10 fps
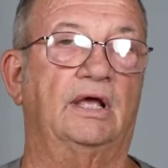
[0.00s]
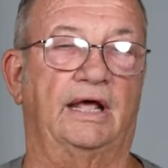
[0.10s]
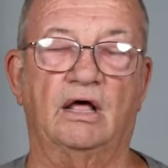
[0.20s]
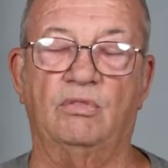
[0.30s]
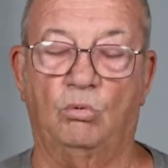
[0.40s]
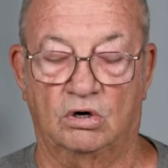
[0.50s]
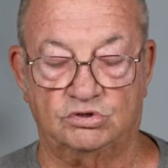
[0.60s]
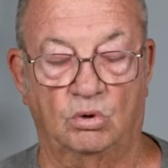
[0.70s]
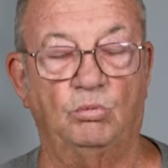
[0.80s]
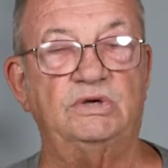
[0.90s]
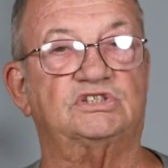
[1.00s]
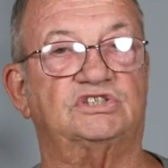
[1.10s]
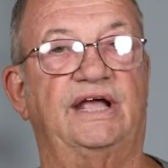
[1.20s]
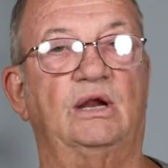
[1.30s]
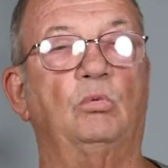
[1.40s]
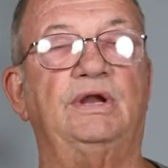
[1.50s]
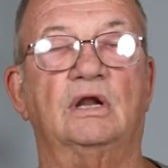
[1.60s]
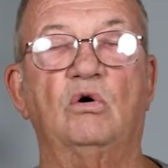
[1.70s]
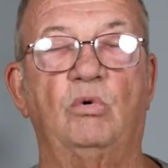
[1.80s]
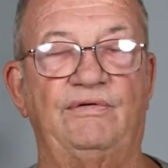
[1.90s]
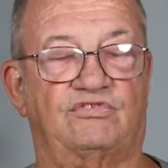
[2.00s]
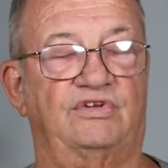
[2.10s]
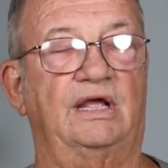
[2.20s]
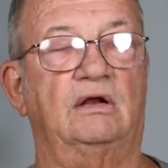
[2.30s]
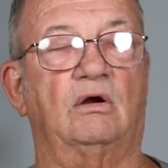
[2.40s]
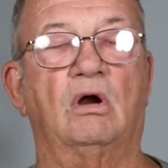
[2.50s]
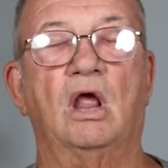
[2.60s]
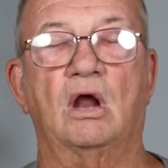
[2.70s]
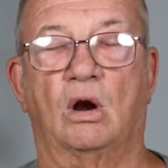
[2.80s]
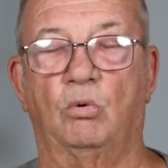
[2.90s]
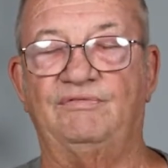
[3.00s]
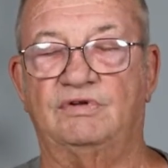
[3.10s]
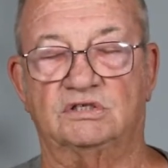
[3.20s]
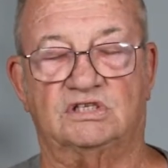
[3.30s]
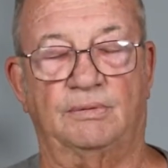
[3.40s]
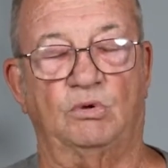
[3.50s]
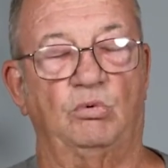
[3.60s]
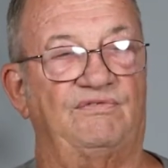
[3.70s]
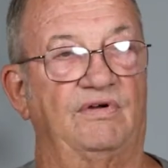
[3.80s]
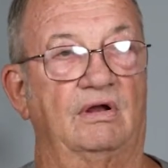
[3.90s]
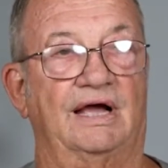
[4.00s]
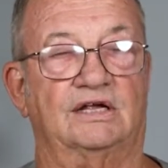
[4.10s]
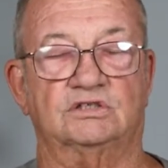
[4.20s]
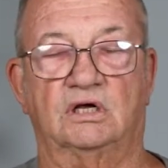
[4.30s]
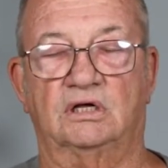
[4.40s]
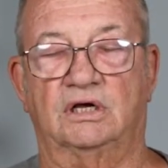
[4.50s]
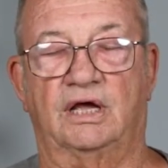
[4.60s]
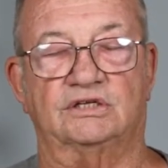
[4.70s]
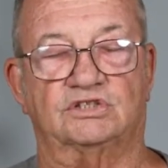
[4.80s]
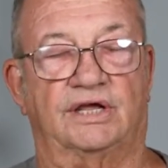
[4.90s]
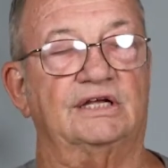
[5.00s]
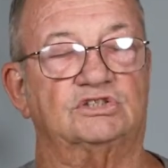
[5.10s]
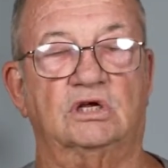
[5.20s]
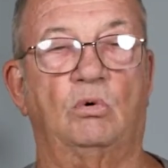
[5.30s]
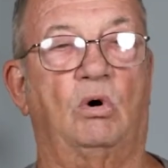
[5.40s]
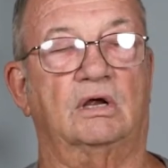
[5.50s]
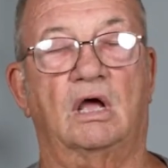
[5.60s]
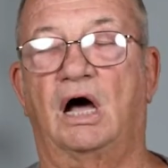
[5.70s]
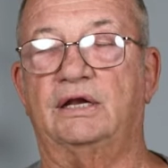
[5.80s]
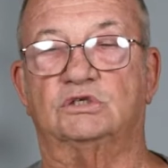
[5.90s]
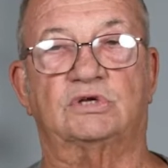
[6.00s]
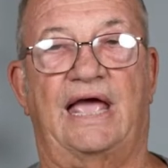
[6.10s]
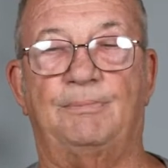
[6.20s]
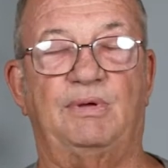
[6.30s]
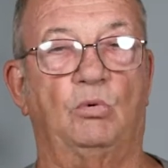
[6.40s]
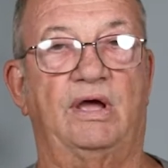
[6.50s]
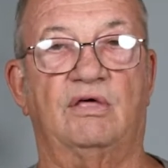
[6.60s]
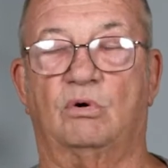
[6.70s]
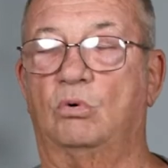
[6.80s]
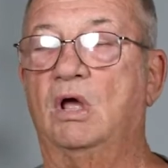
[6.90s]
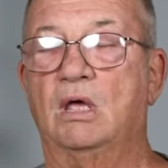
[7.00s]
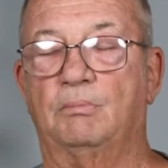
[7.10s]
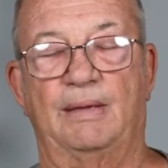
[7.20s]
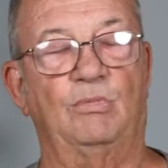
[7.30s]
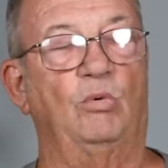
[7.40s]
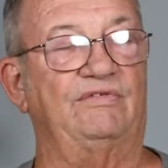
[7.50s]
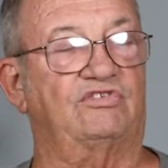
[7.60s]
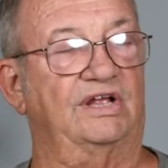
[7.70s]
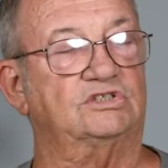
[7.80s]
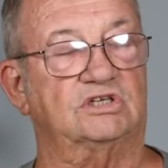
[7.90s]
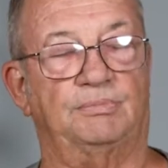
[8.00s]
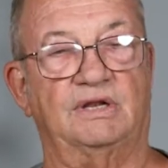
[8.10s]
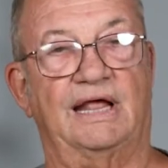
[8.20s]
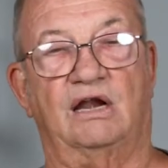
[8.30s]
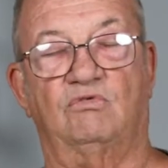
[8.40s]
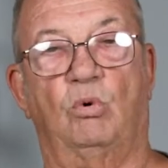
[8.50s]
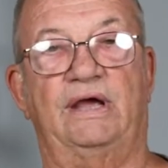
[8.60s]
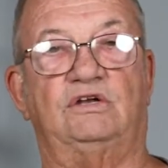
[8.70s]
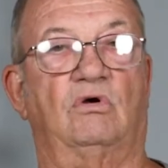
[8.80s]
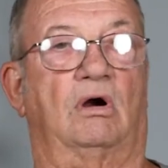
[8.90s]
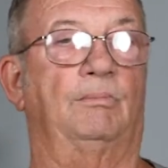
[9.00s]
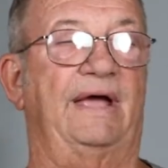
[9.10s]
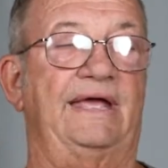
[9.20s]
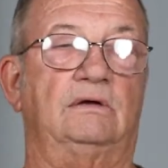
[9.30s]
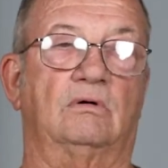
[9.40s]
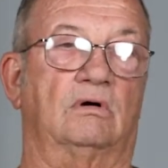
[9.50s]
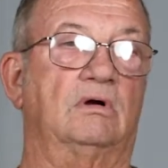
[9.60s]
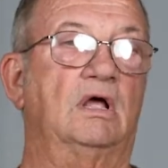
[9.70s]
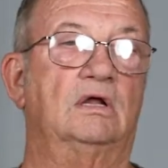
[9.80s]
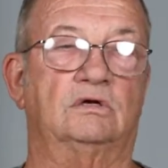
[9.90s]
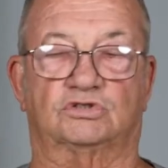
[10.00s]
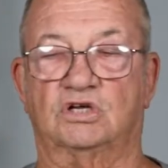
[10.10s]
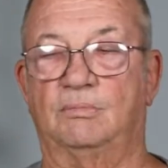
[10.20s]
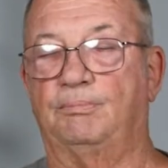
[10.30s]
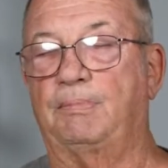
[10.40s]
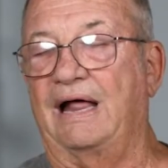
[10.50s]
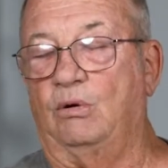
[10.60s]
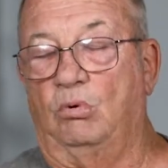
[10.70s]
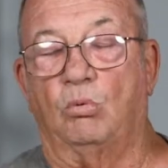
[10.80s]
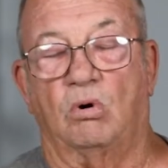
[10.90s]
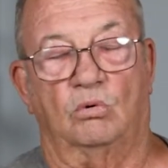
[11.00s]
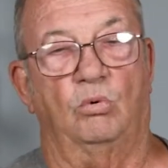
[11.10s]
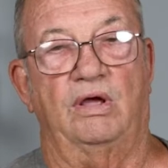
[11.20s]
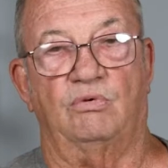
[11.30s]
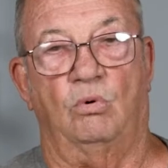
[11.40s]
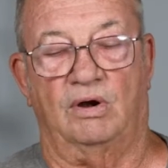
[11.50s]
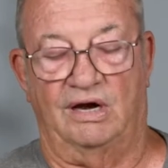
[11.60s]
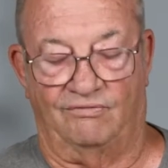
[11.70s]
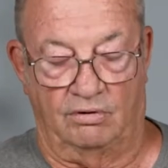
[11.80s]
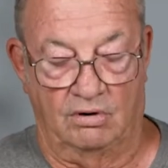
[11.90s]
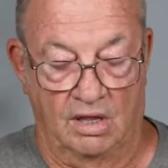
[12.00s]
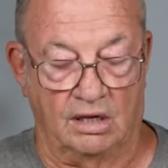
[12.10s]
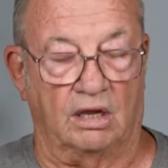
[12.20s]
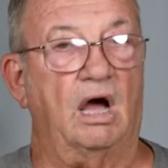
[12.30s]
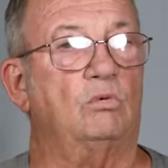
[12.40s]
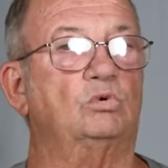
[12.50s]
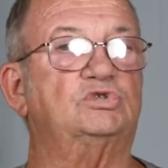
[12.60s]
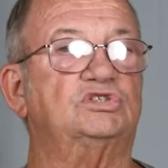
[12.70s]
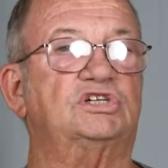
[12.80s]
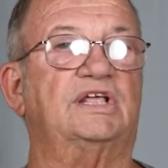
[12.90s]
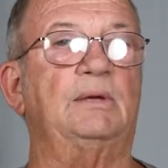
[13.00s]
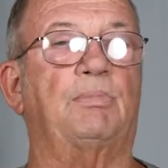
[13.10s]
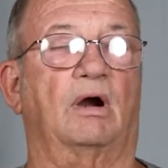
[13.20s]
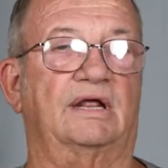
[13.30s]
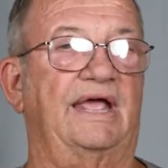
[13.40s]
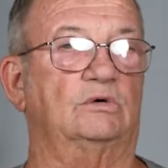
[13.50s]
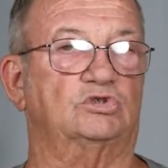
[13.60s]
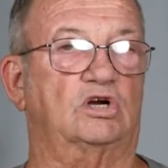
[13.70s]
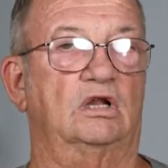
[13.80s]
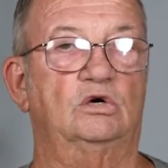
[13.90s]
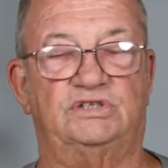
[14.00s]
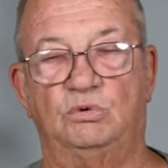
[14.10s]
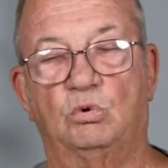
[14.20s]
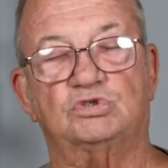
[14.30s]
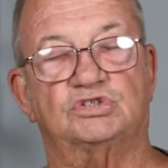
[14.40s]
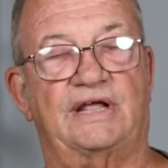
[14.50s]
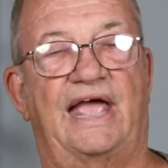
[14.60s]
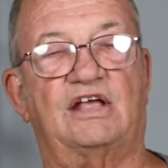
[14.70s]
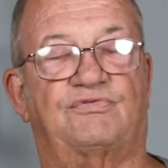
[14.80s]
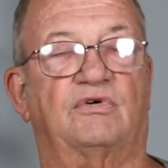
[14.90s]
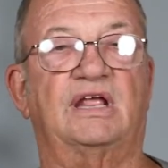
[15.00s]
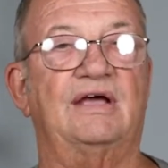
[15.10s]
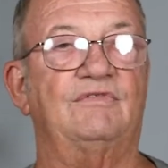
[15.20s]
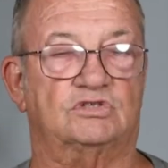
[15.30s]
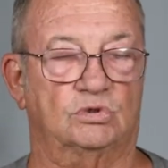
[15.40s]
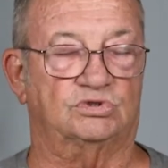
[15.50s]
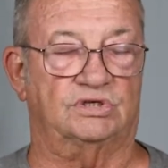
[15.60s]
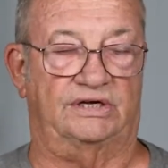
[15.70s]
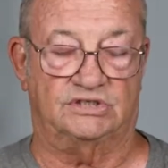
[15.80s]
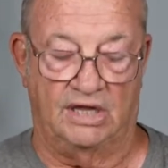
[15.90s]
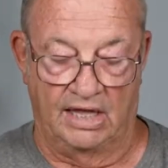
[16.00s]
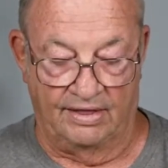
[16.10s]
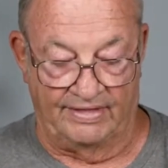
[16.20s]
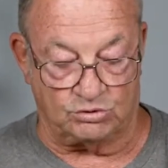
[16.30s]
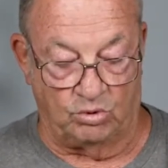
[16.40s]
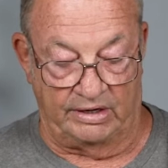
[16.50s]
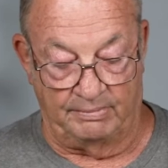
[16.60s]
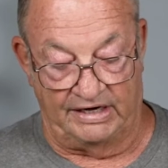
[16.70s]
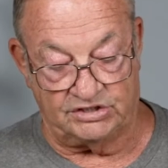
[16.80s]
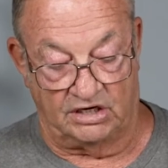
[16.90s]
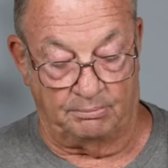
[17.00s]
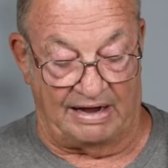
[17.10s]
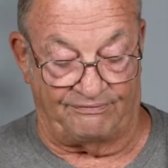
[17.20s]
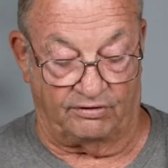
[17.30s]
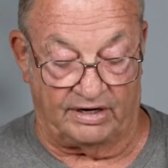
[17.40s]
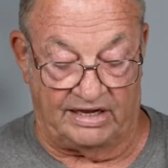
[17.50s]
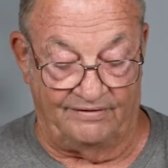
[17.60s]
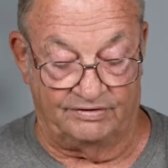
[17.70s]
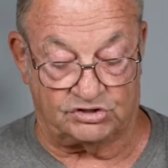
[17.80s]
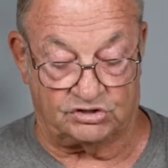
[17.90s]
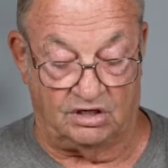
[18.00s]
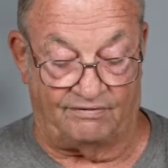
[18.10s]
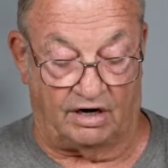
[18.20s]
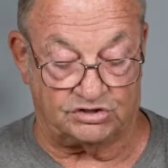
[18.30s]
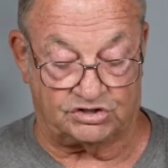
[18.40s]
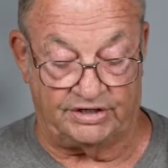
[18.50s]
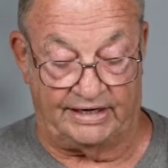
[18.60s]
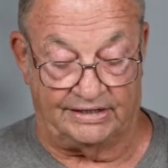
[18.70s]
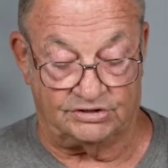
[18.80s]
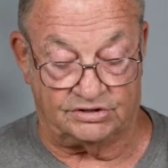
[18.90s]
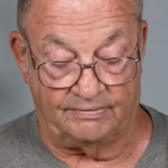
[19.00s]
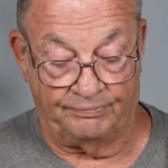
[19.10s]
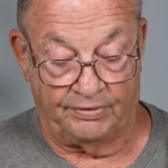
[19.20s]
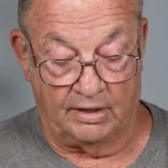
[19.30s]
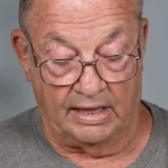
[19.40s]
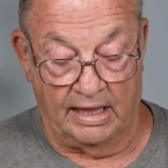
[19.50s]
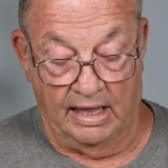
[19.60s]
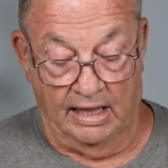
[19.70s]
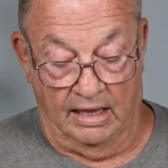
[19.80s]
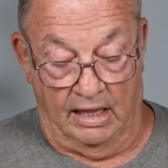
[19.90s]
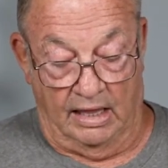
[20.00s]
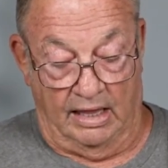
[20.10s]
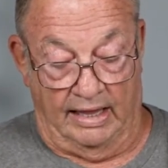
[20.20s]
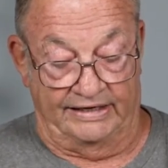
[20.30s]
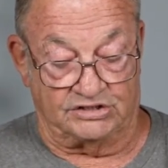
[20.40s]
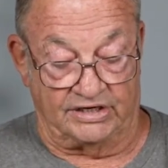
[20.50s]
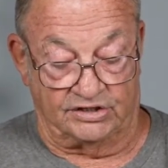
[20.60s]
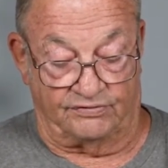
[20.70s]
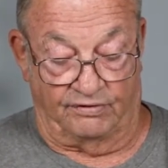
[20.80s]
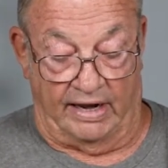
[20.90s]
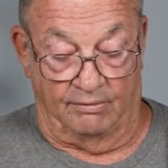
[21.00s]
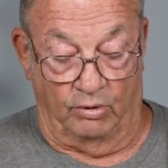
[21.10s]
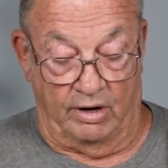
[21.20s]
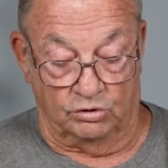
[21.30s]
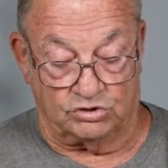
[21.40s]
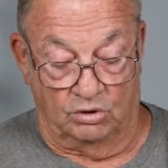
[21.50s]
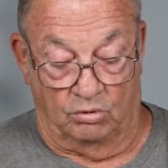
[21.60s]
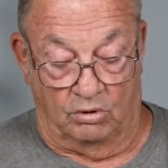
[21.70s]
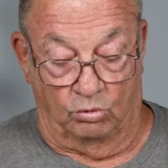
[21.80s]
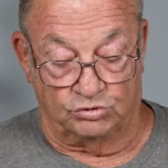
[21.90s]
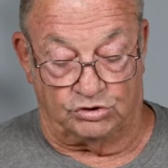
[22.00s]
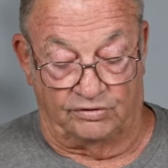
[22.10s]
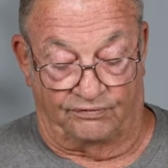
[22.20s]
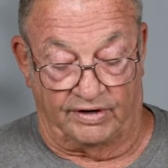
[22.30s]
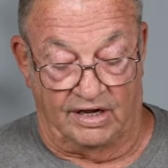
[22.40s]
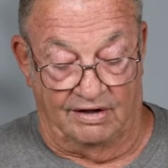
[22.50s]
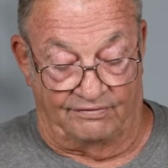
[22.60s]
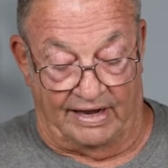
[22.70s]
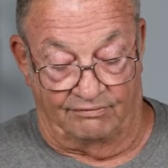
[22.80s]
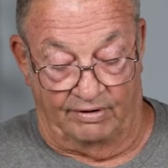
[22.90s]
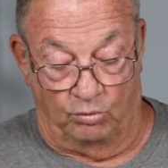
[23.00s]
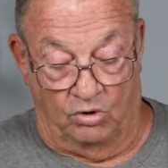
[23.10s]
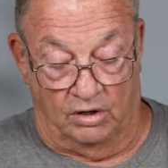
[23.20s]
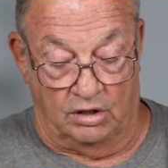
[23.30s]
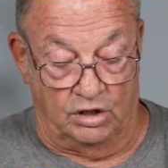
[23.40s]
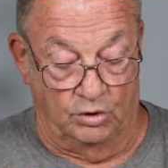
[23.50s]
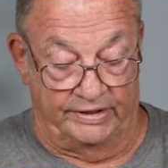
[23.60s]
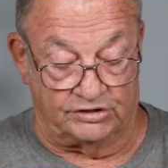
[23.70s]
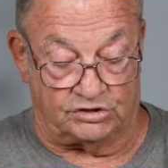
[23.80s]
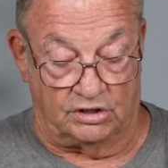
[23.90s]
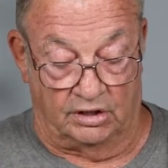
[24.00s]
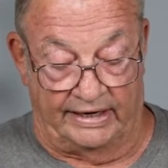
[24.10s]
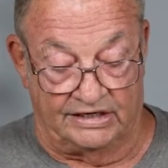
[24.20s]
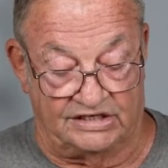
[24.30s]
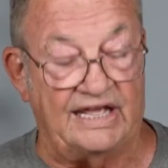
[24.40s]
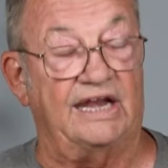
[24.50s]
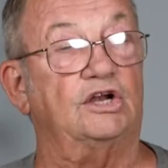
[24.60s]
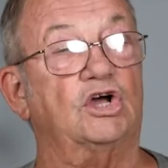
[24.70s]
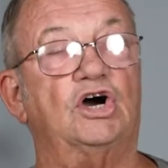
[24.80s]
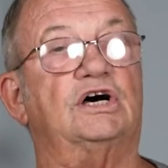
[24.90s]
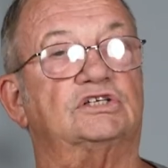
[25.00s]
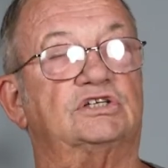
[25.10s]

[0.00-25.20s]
In other words, when we sin and we know we've sinned or, or we've done something we feel like uh, is against what God is happy with, or maybe we've said something out of the way to our mate or to somebody we work with or whatever, God wants us to keep our accounts closed. He wants us to ask forgiveness of those things. That's what he means here by forgive us of our sins. And he says, and we also want you to forgive everyone who is indebted to us.